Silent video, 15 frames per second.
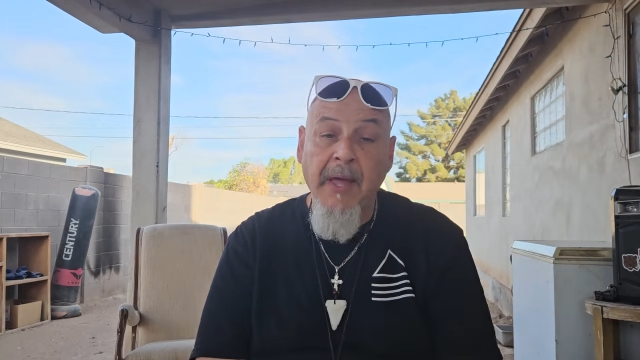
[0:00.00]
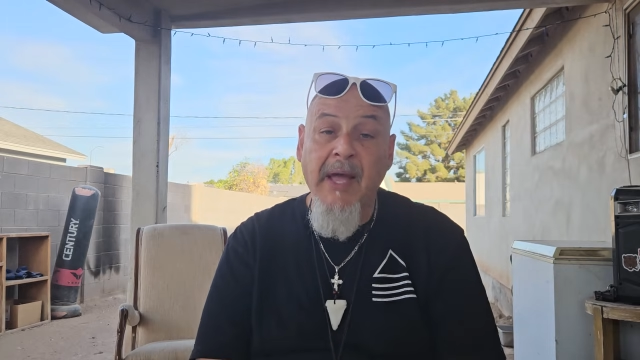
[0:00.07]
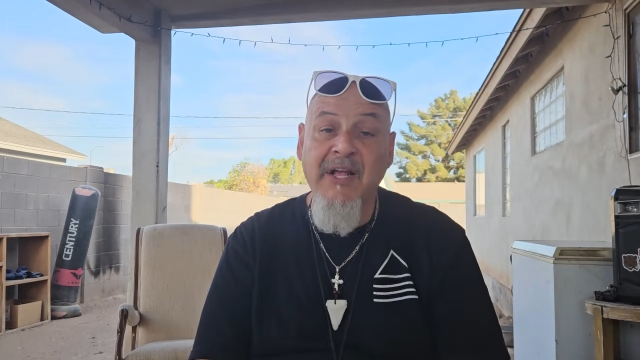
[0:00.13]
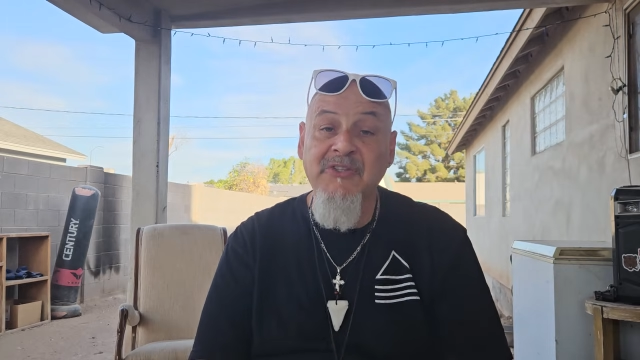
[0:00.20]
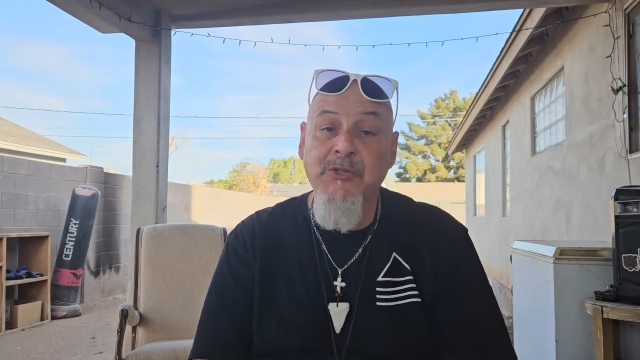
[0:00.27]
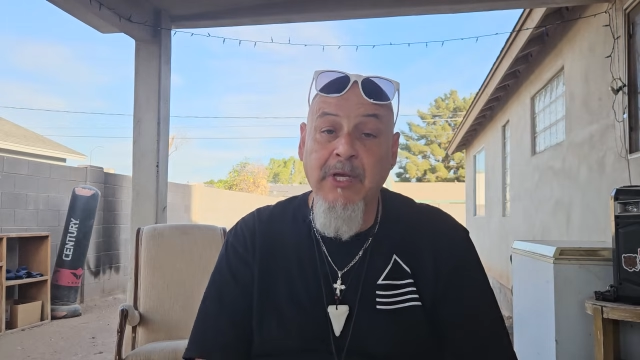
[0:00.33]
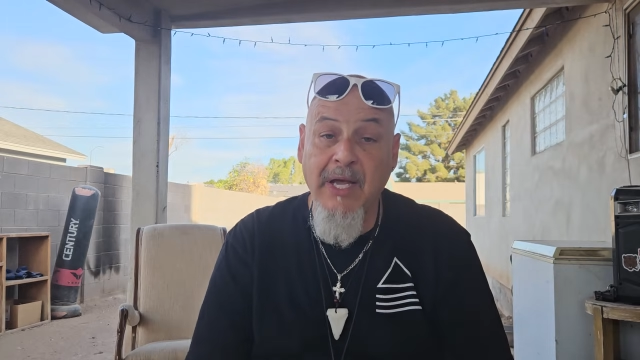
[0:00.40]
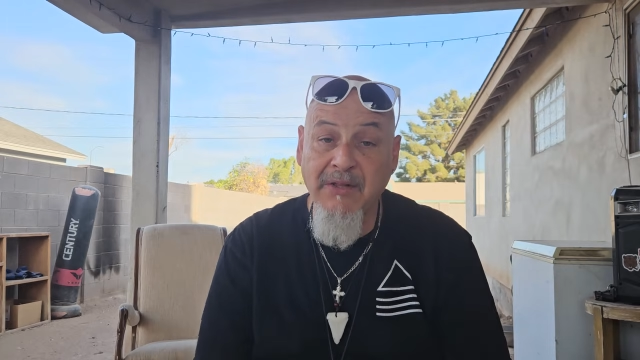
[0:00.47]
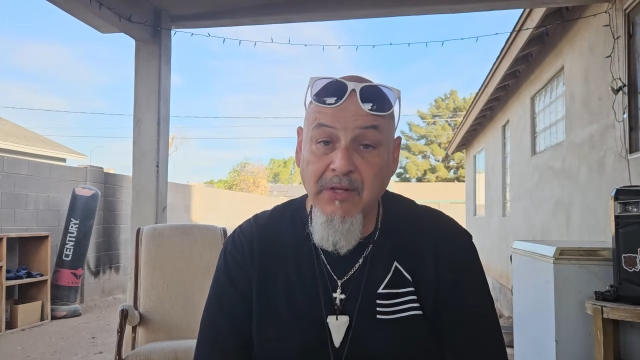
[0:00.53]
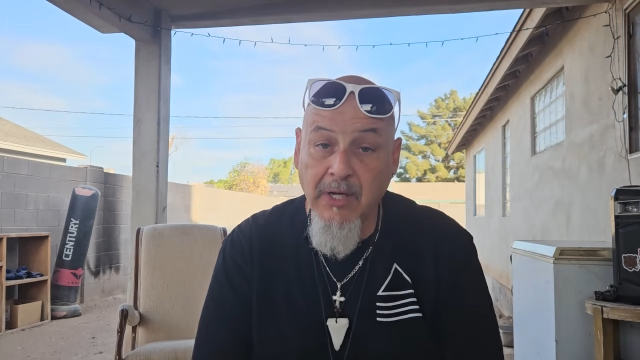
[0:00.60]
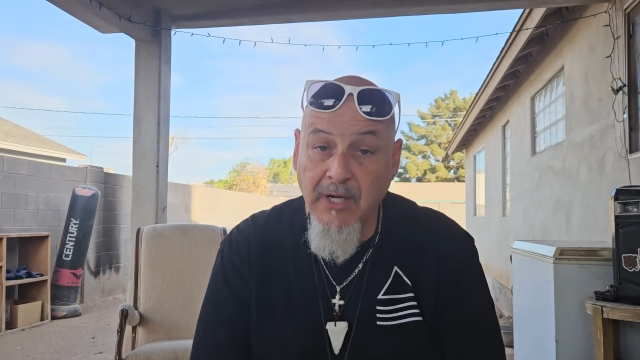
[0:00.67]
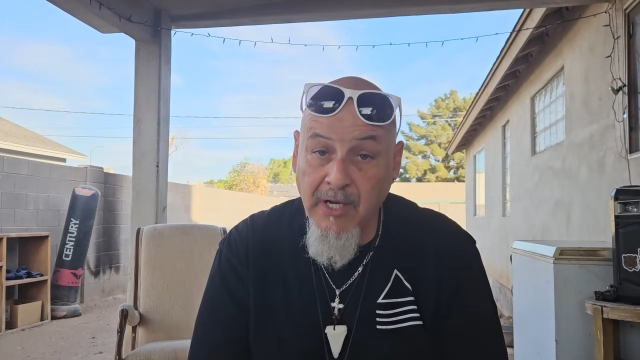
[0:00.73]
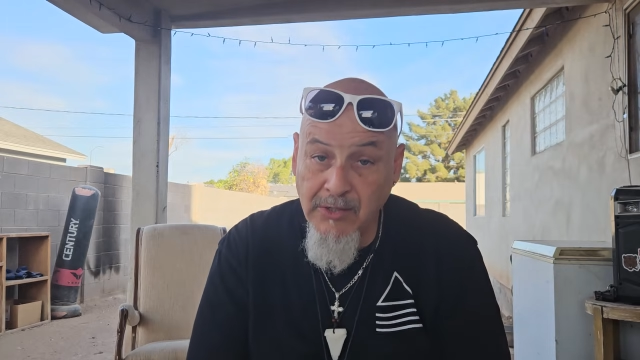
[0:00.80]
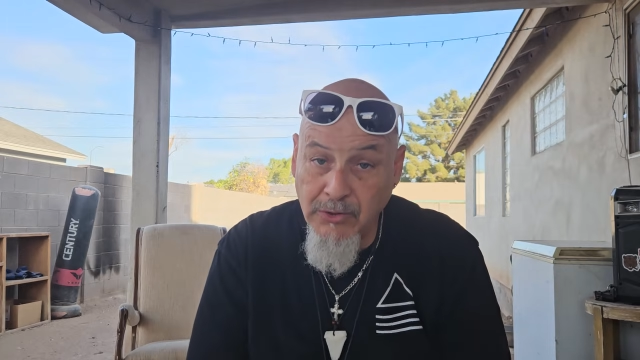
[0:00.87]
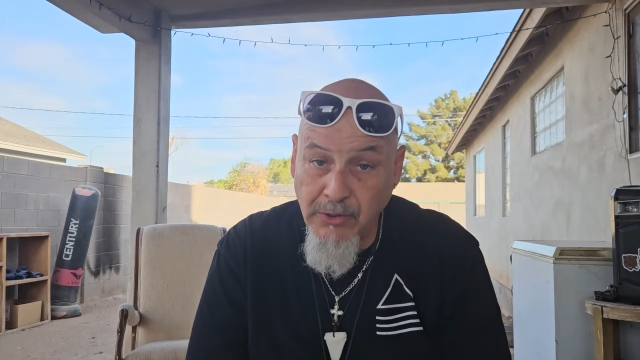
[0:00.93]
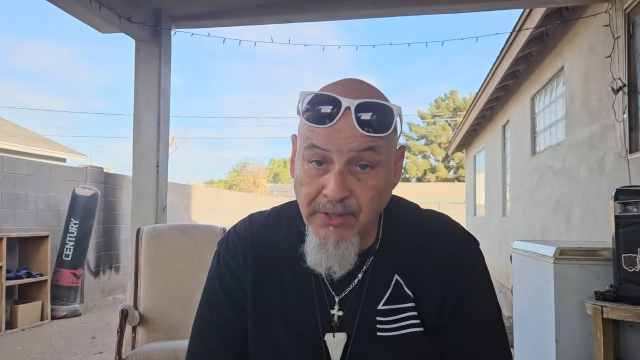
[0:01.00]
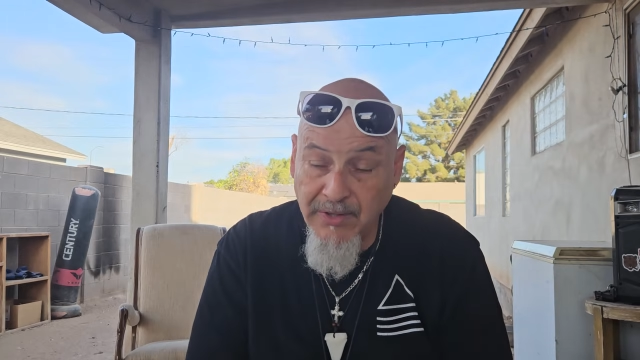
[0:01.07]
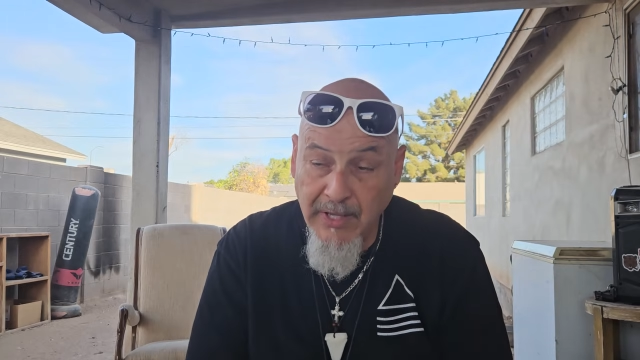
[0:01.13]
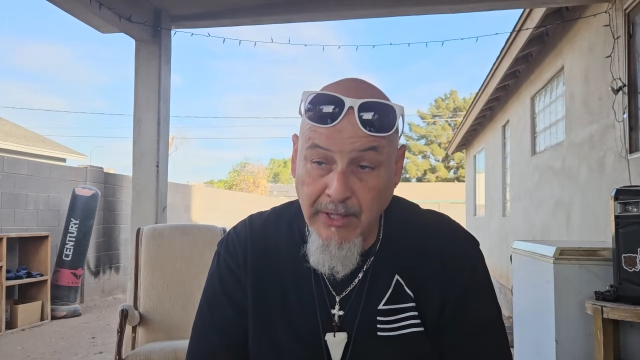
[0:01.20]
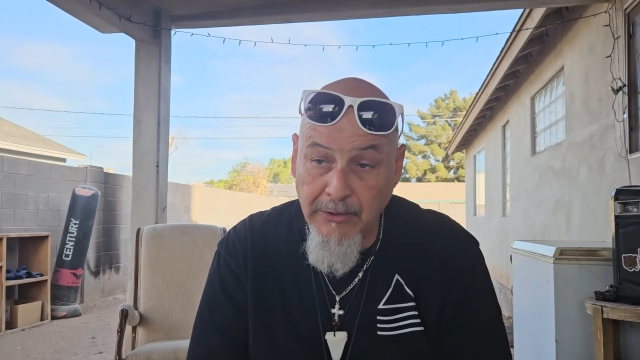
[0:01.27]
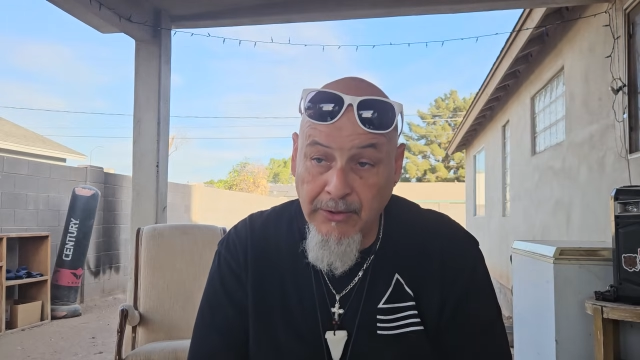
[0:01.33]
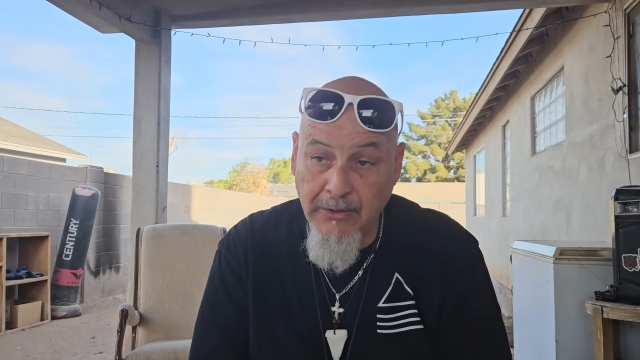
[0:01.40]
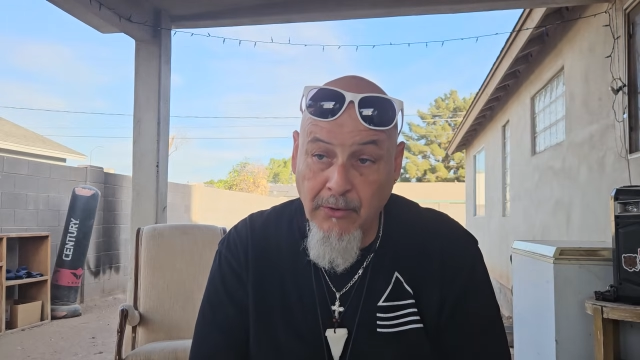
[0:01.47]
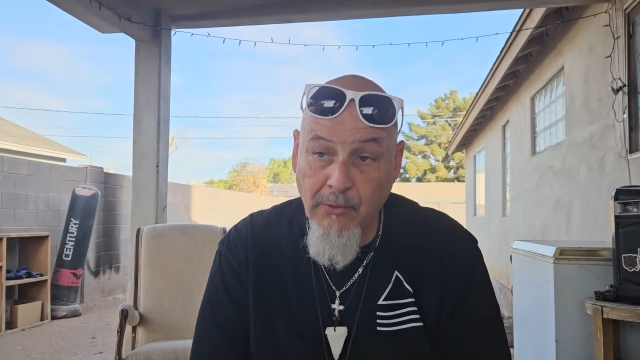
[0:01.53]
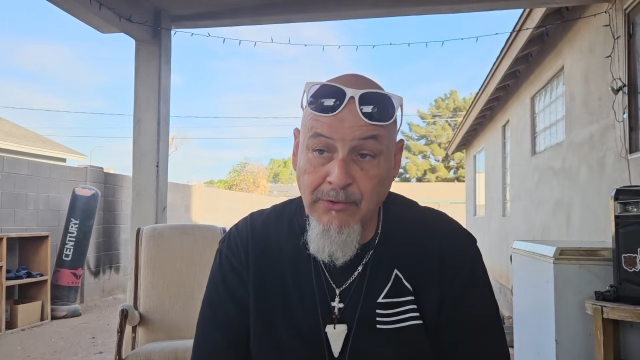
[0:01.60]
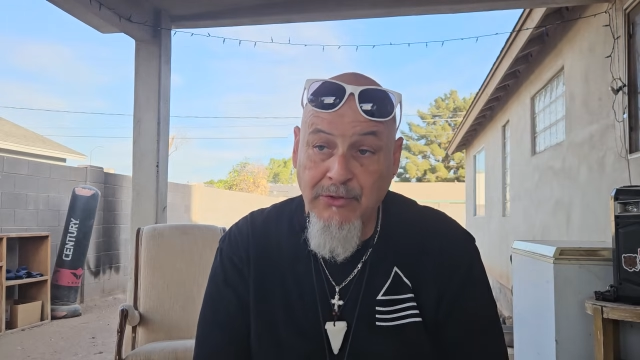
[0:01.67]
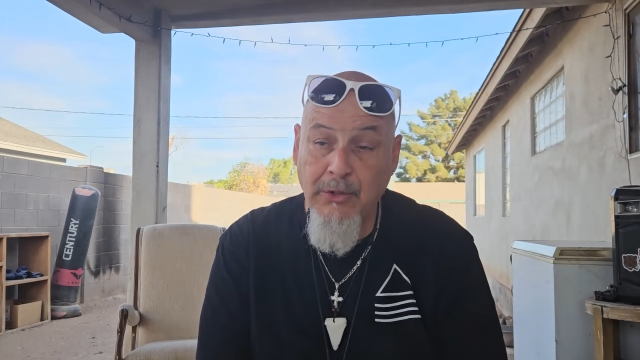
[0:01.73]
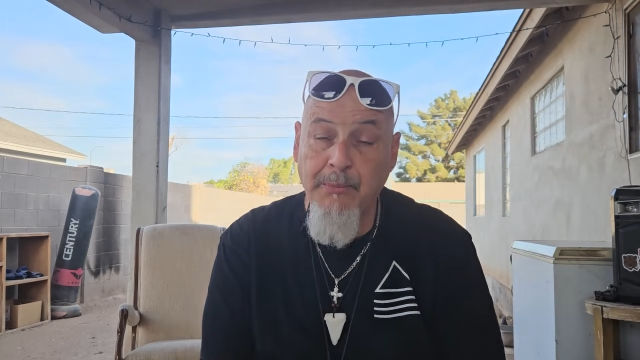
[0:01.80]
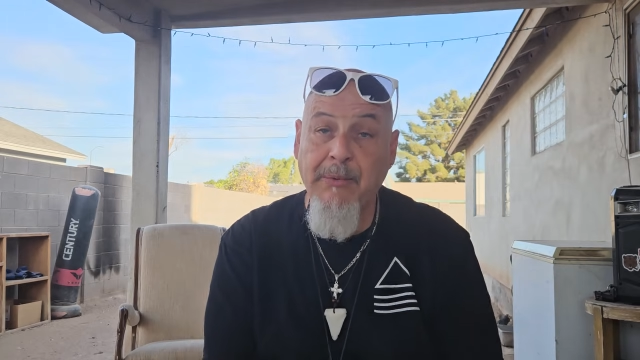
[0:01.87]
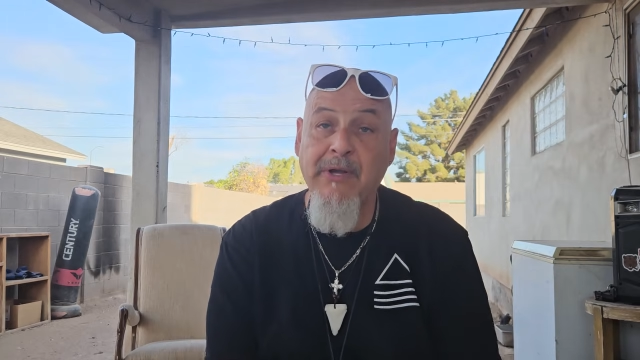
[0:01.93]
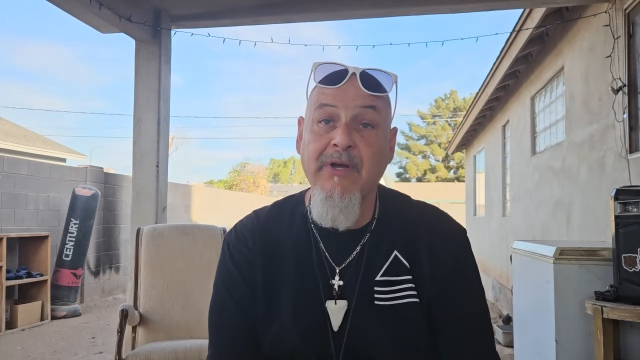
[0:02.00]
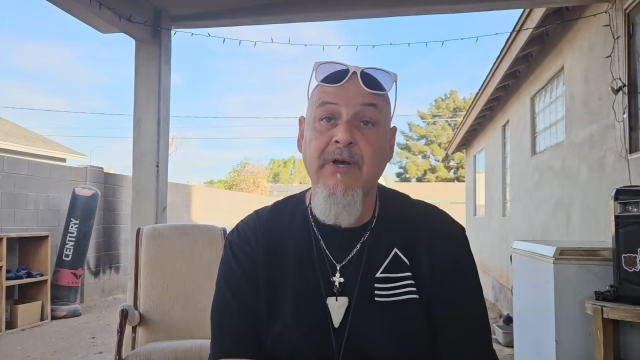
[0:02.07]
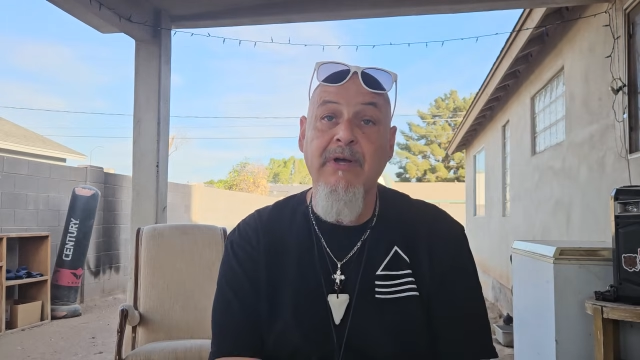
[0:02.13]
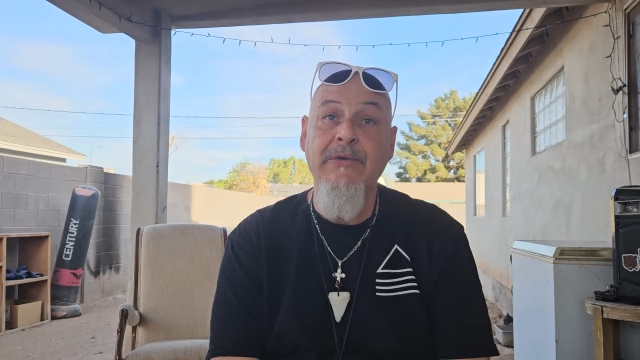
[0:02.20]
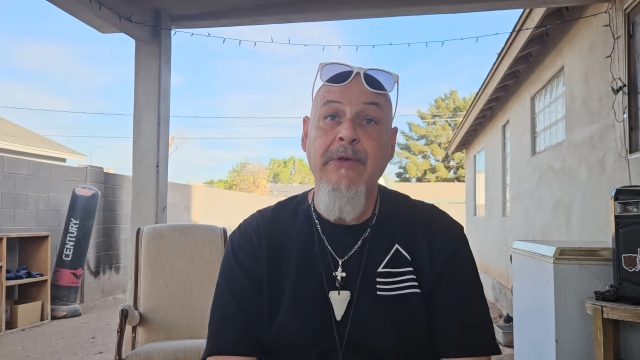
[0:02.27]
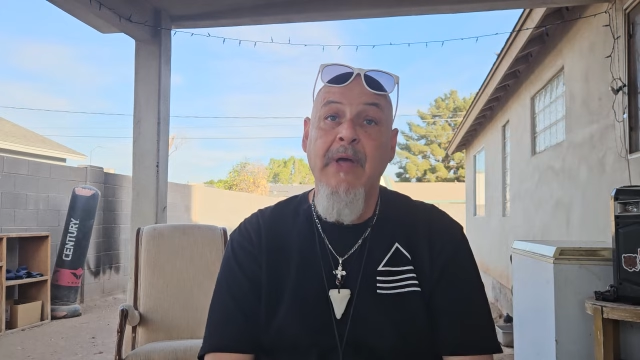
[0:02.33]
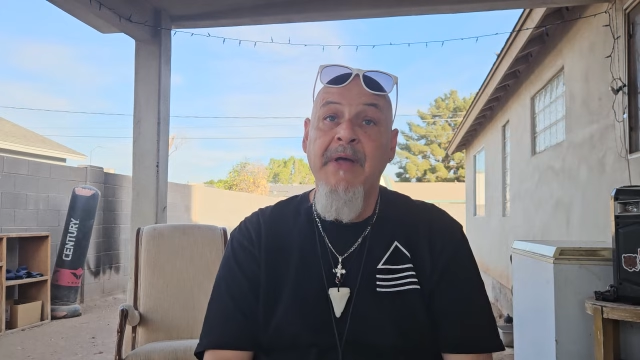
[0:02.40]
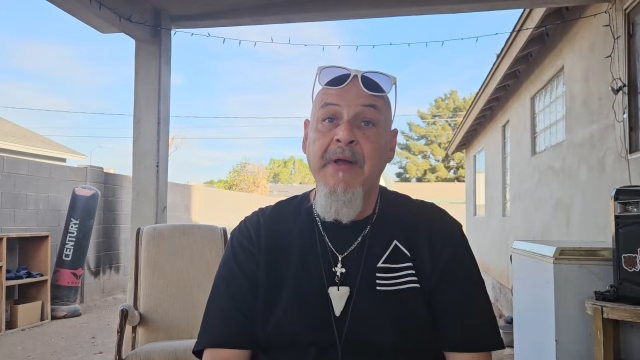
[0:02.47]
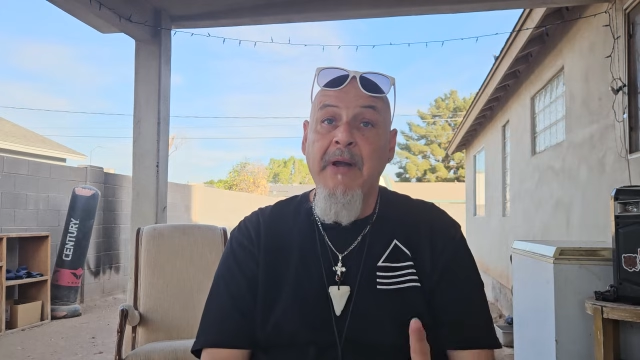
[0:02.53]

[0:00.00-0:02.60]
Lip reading: and check the country that you're going to, because